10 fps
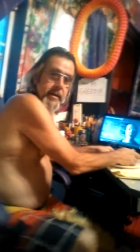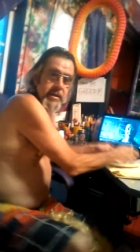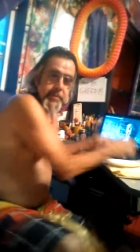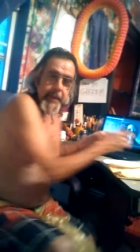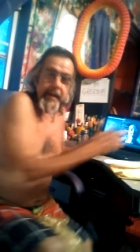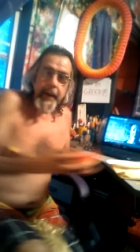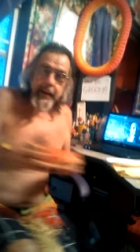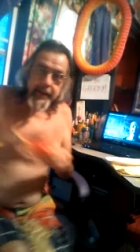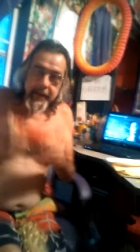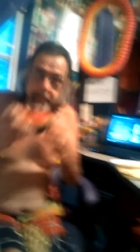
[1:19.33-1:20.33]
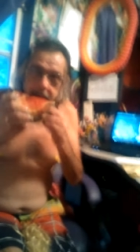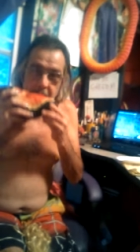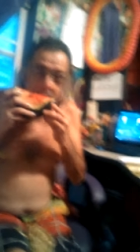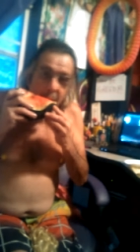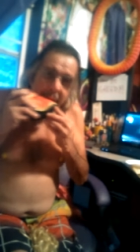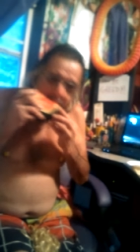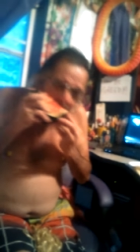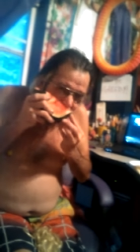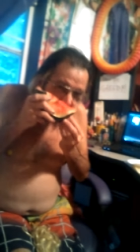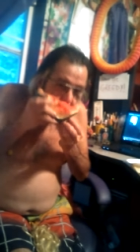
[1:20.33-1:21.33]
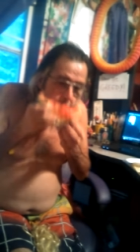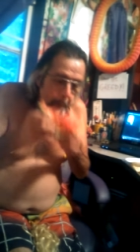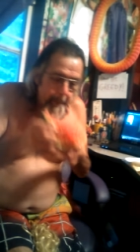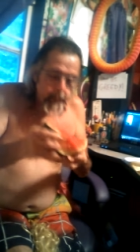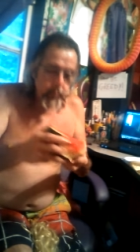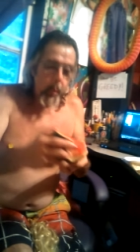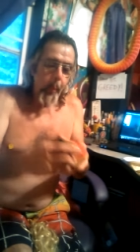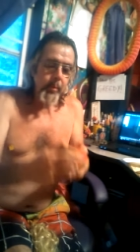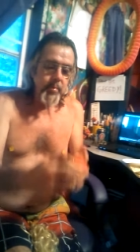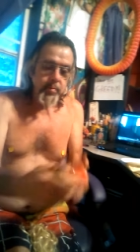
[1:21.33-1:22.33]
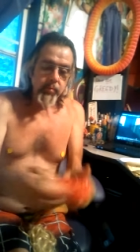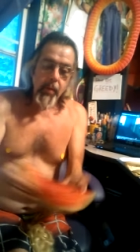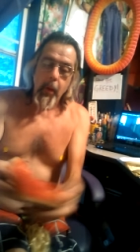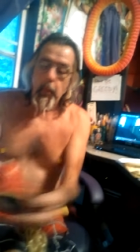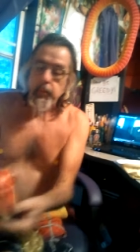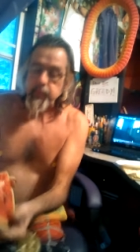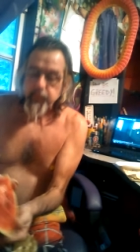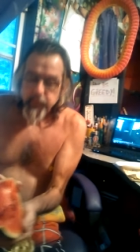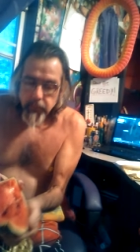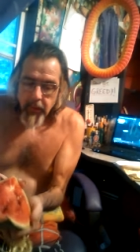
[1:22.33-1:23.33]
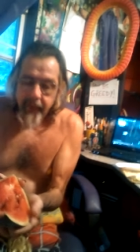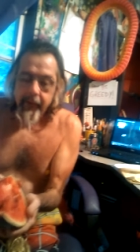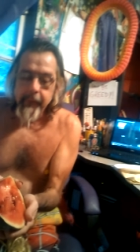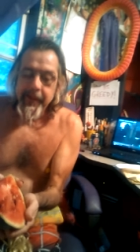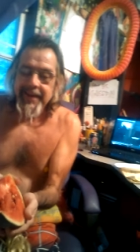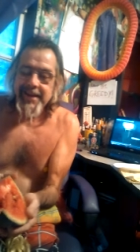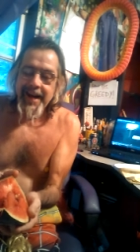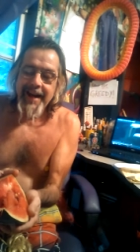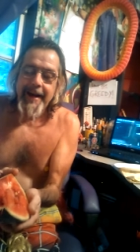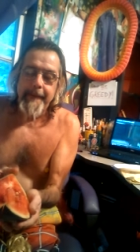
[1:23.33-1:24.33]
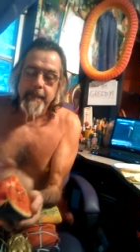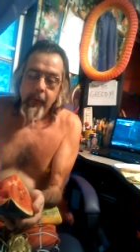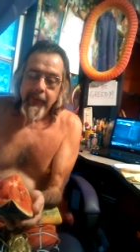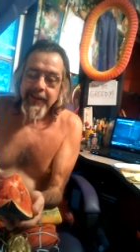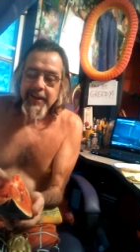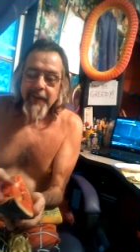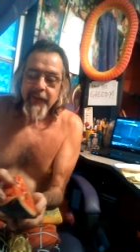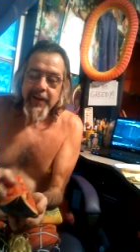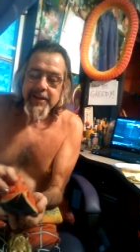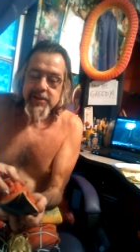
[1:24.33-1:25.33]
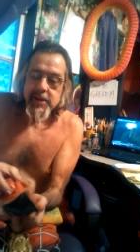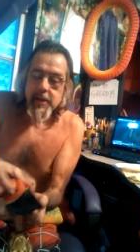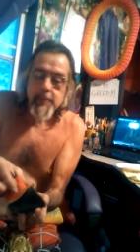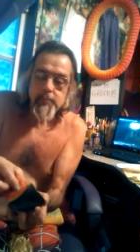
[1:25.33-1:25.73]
Speaking about licking butthole. Mm. Oh my god. What the fuck